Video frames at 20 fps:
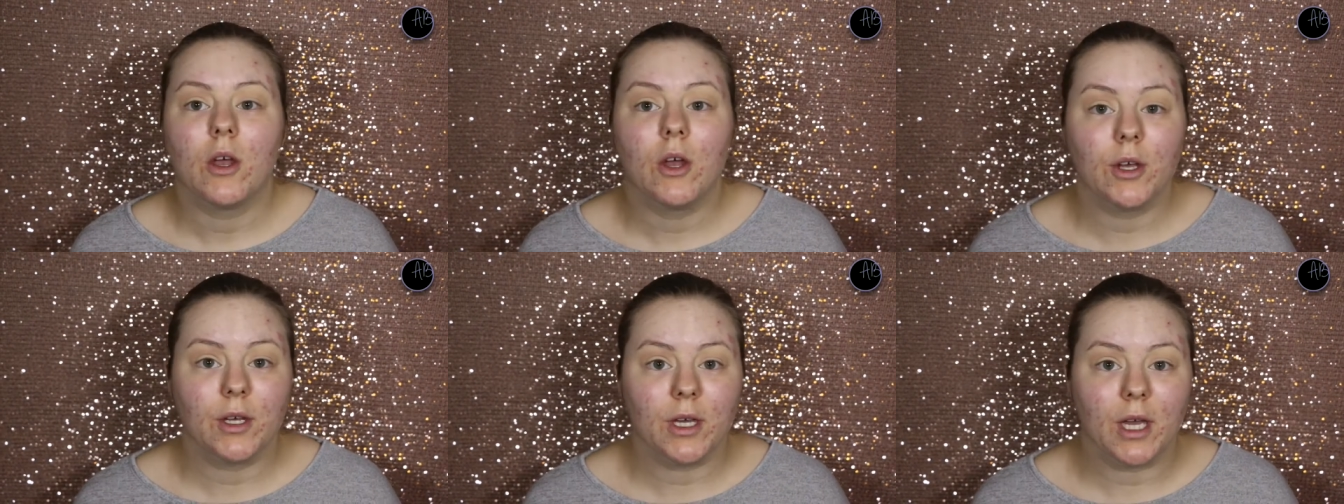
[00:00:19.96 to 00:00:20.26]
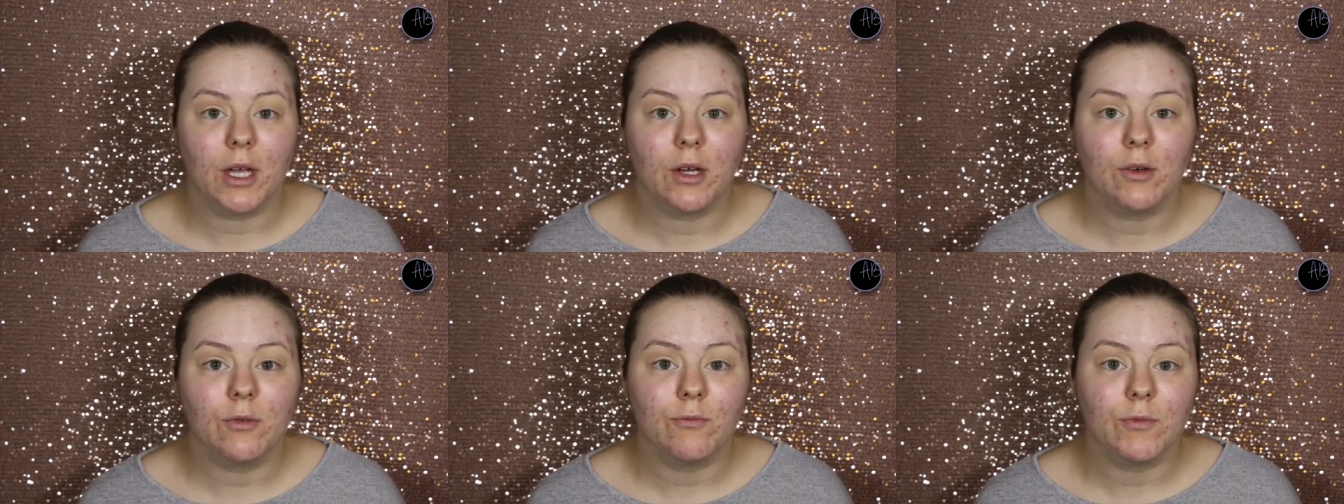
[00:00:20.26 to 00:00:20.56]

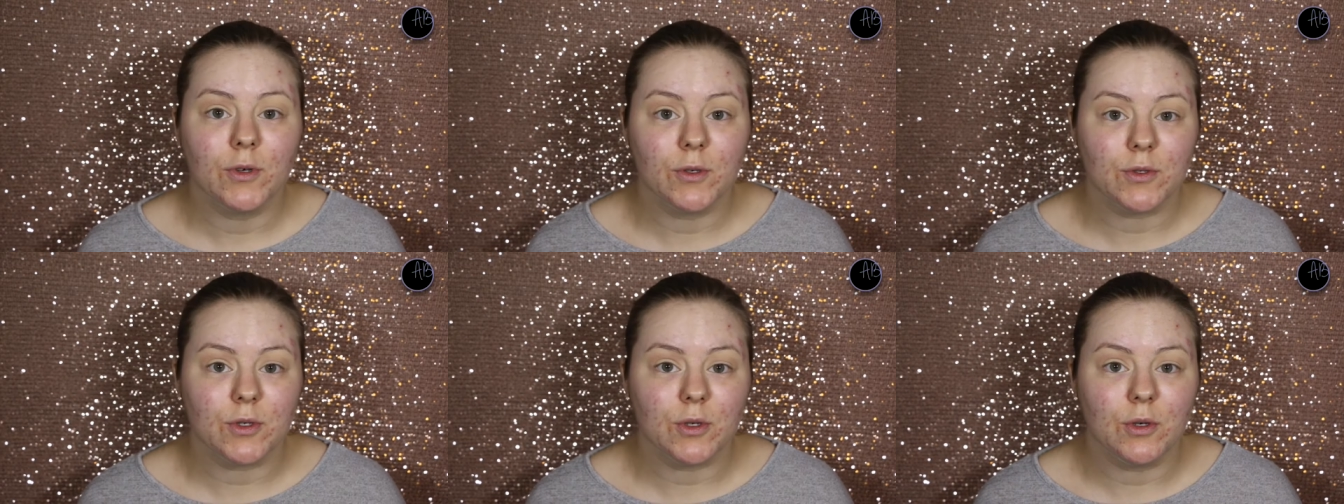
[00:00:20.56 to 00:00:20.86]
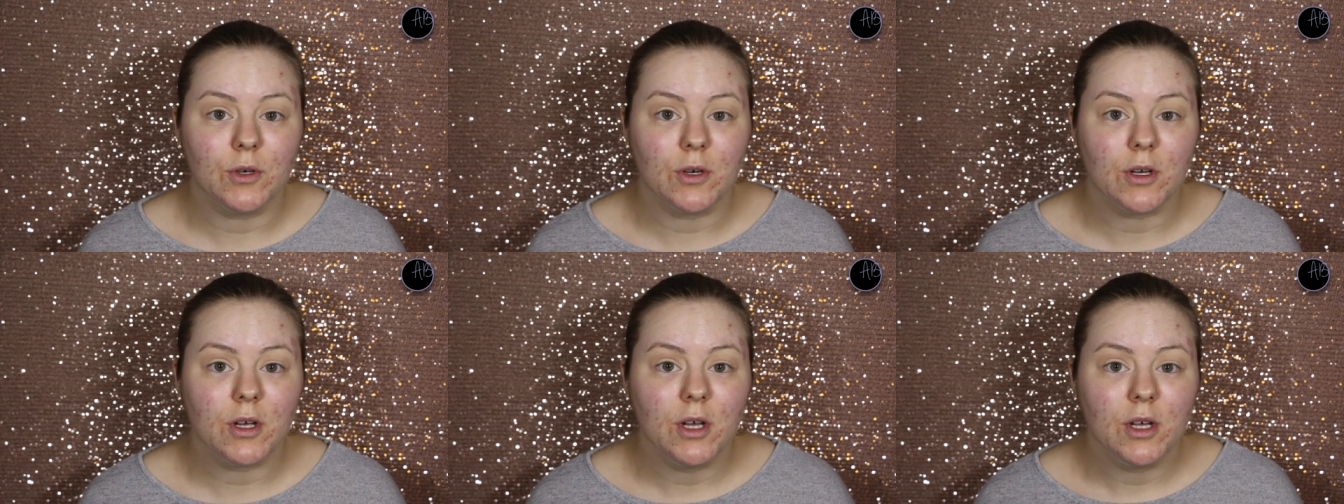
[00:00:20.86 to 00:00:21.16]
Okay, real
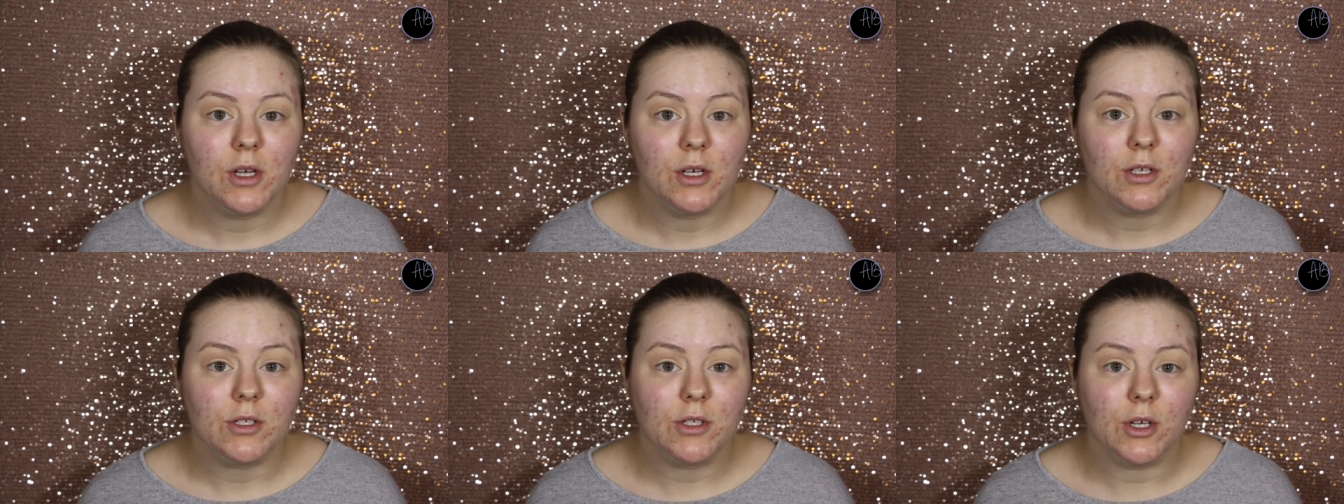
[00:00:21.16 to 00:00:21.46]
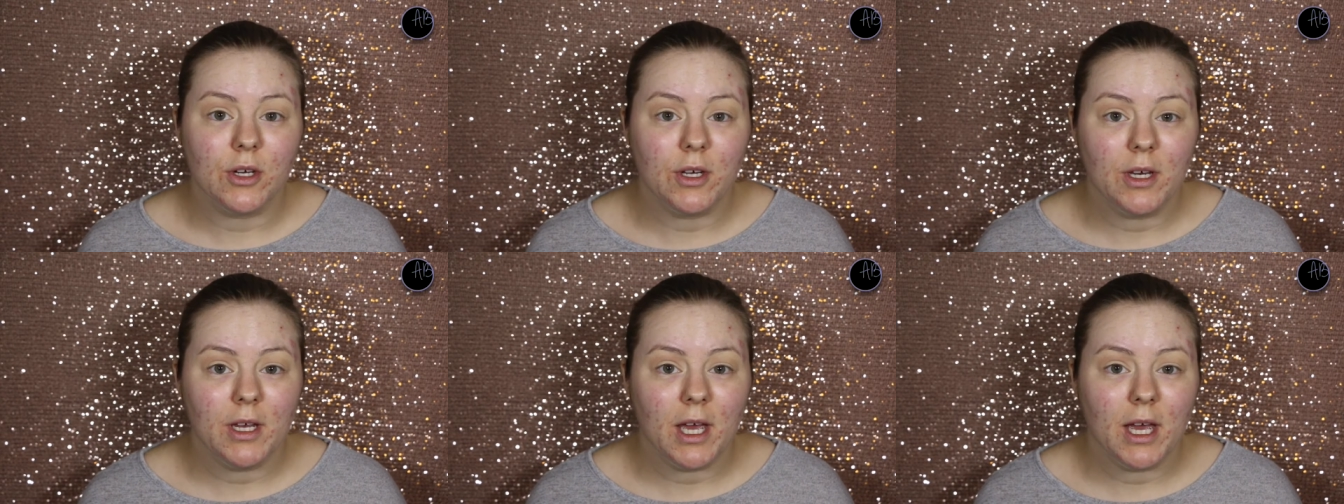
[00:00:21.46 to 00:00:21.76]
talk.
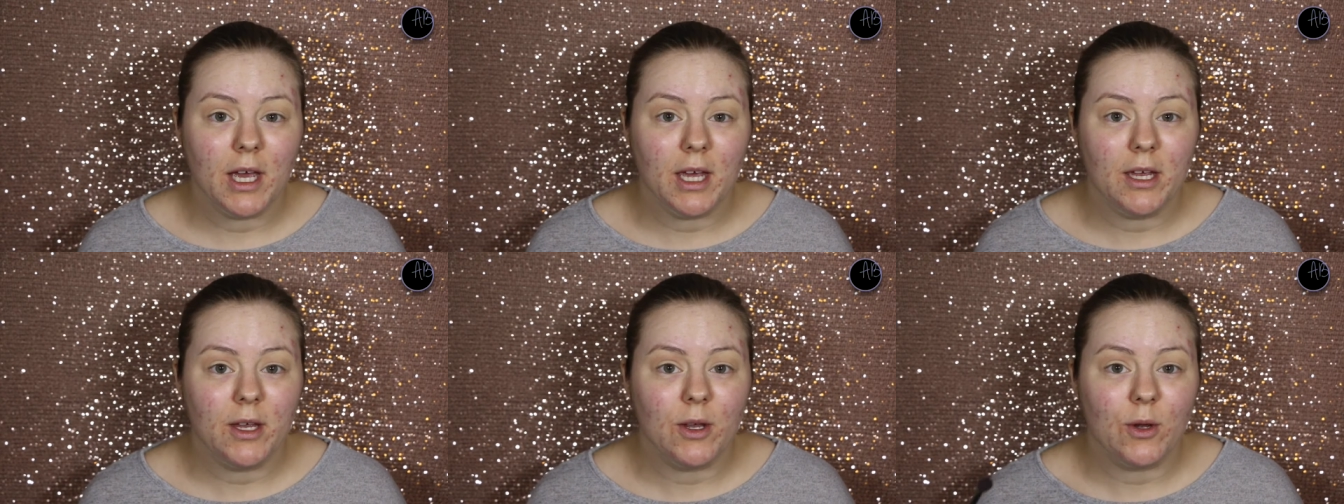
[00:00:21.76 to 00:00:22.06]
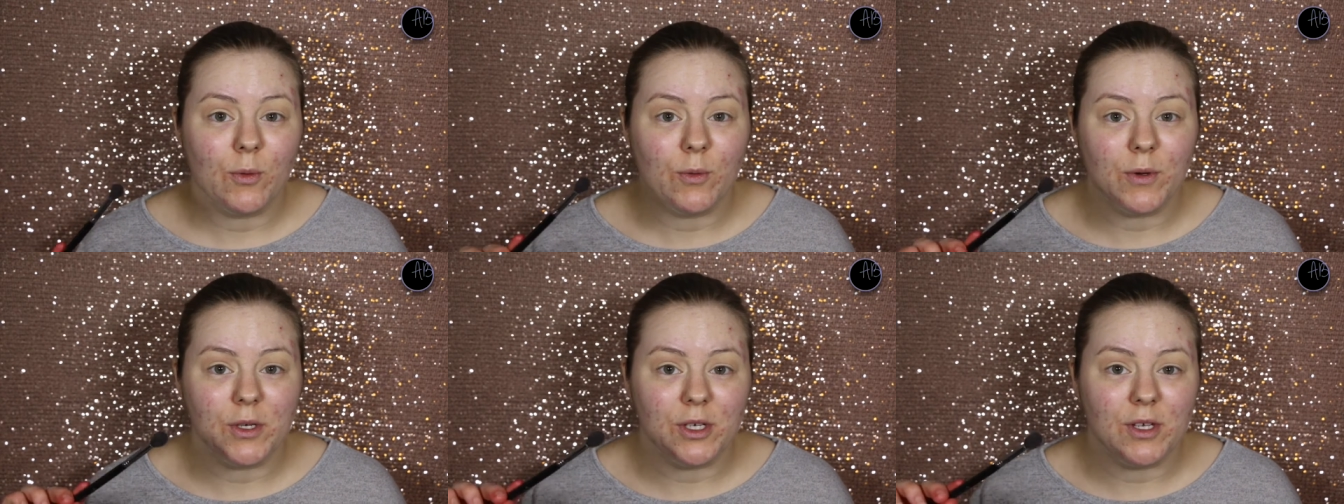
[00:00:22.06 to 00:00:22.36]
Don't you hate
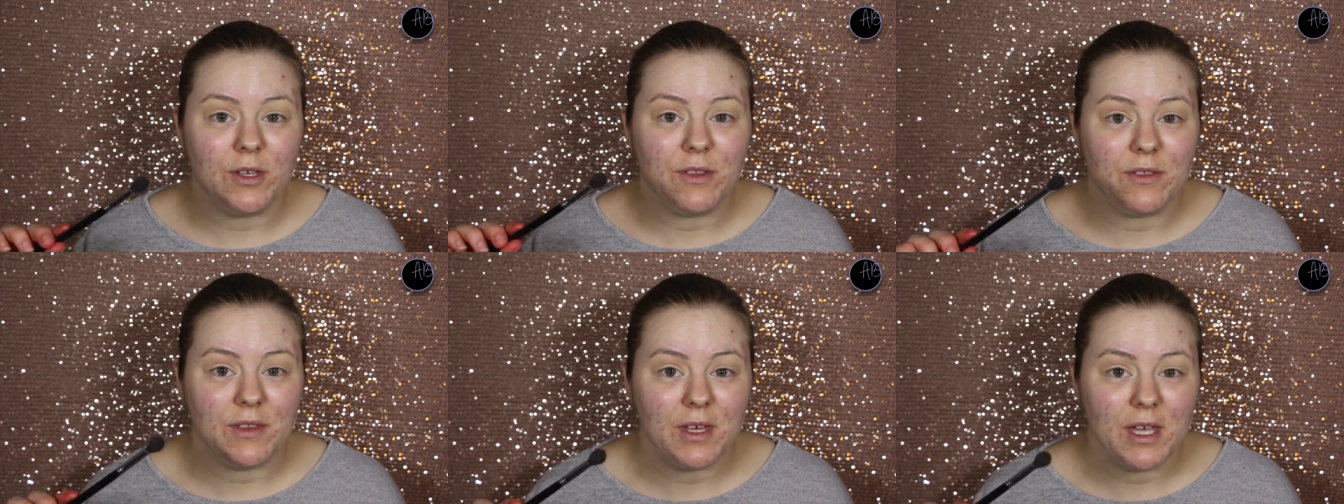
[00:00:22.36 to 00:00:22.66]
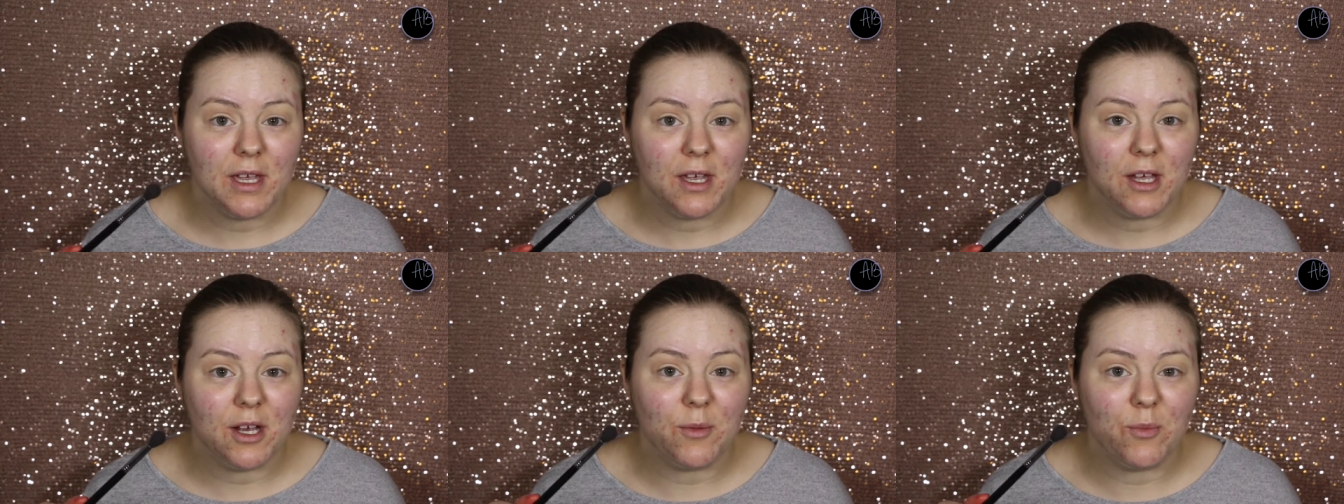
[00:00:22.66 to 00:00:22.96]
when you
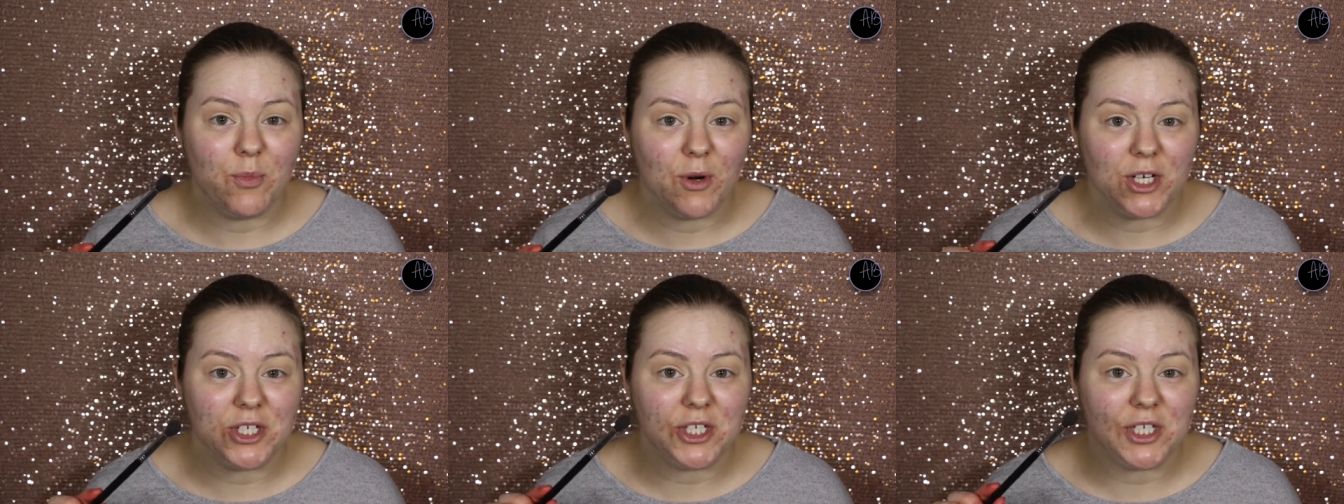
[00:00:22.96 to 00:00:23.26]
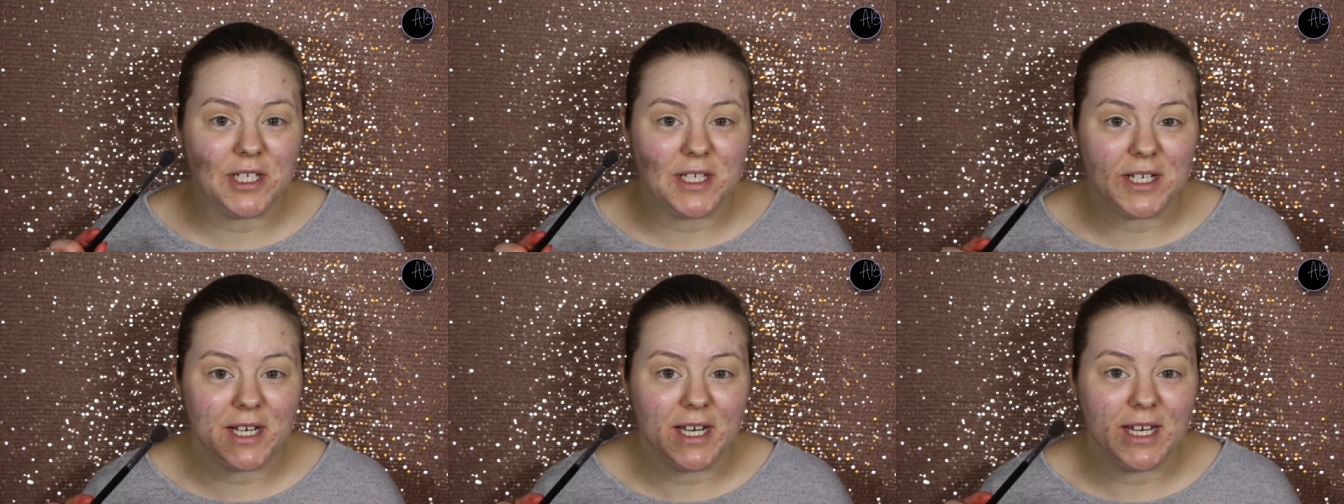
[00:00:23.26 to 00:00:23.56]
think a brush
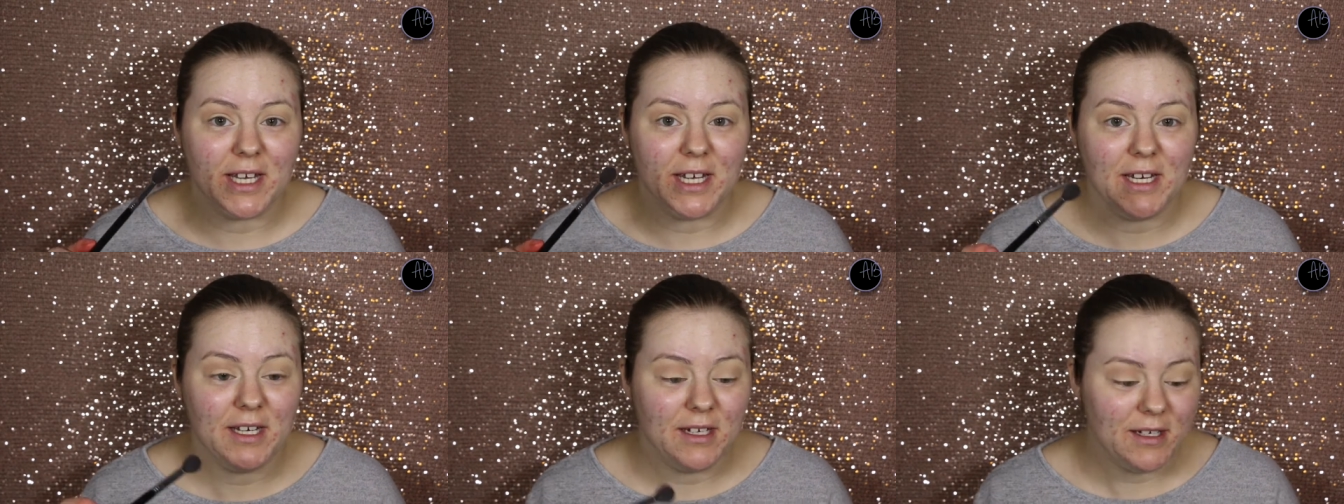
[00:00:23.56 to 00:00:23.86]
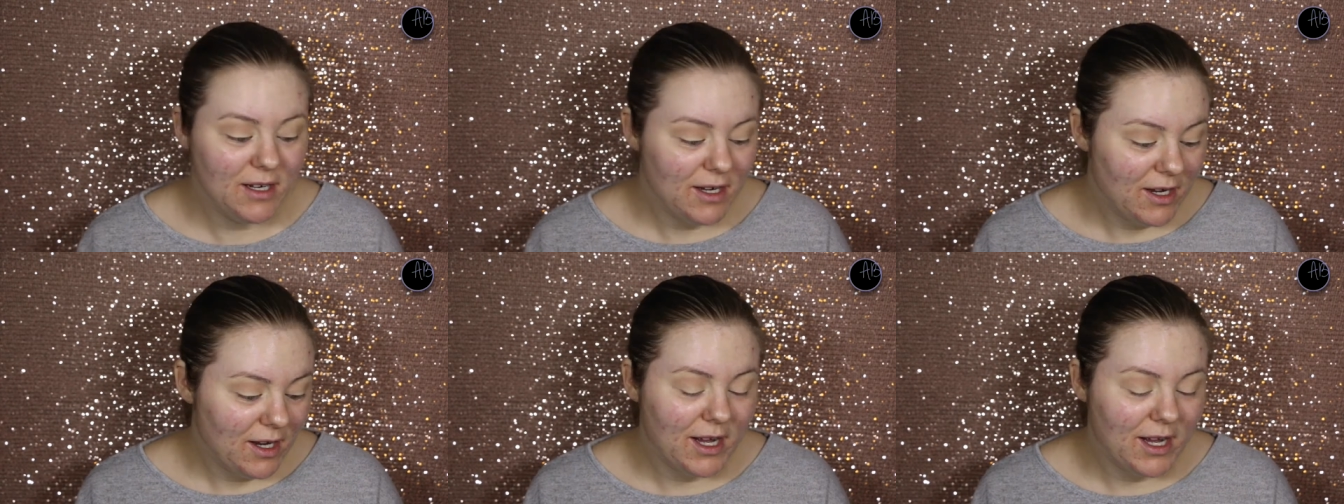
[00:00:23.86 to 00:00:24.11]
is clean?